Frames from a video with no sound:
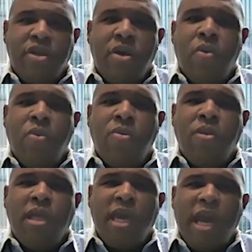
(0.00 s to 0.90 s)
You know,
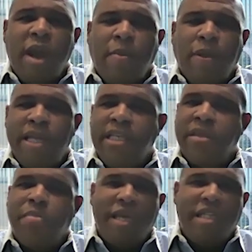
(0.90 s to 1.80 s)
the airplane
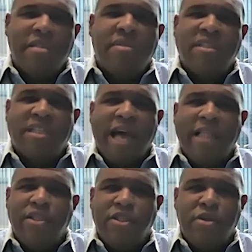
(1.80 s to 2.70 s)
is a place of
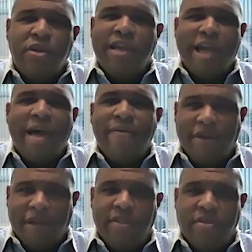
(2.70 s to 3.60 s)
solitude and
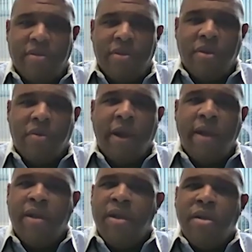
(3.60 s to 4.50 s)
confidence,
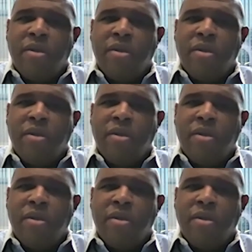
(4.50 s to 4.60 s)
right?